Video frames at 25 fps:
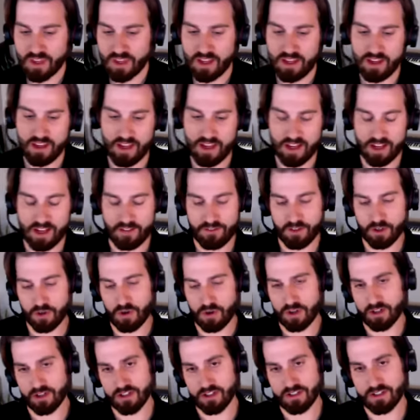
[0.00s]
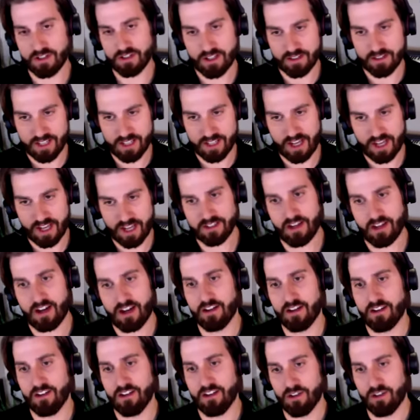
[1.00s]
Correct. And if you go under sales tax
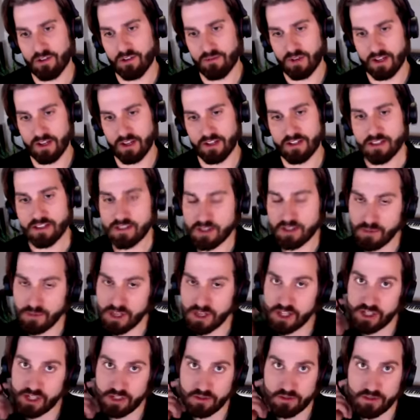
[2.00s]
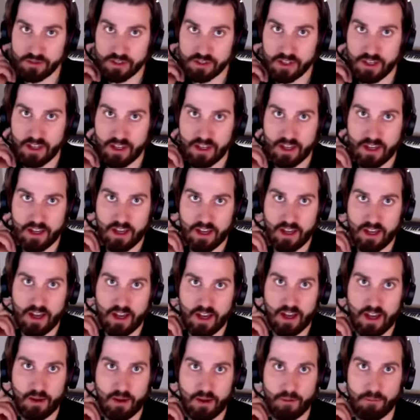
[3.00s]
audit, you could run into some issues.
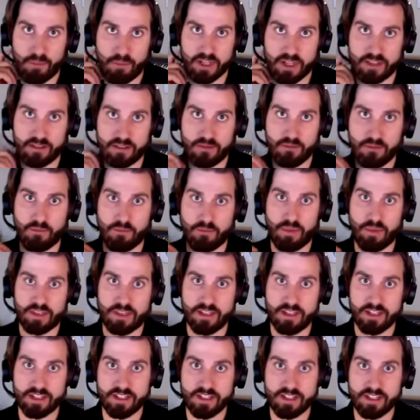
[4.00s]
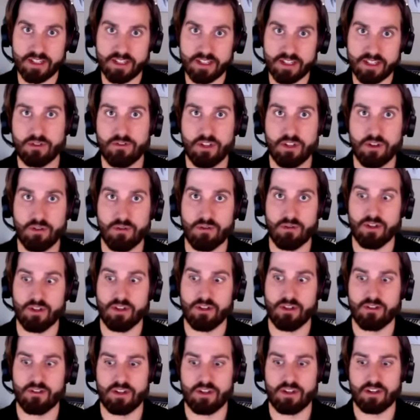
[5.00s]
But this next review
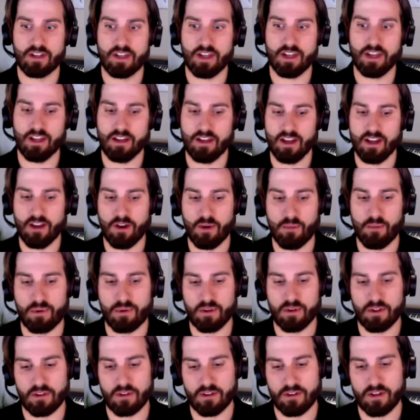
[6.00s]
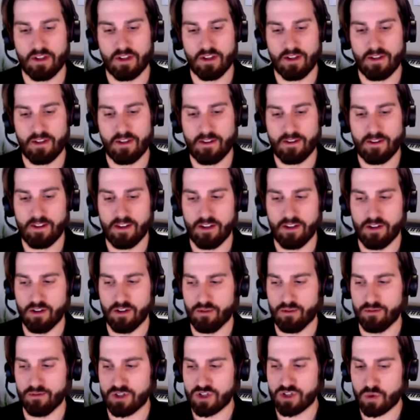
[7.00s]
can help,
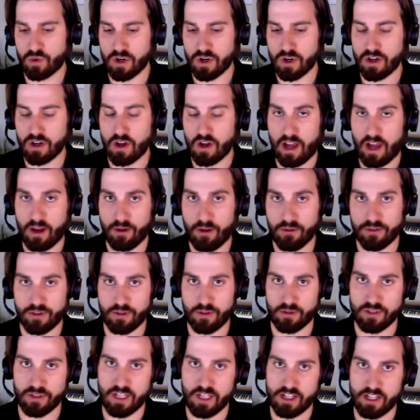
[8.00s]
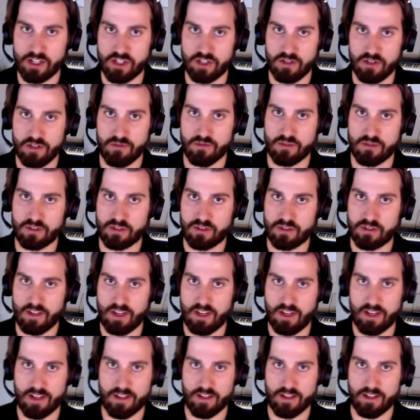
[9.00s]
sort out those issues
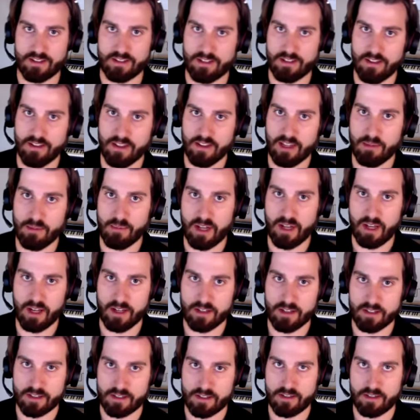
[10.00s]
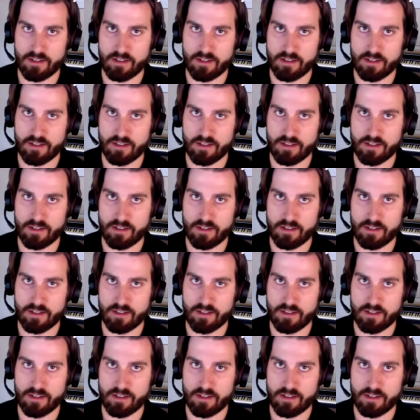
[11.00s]
and eliminate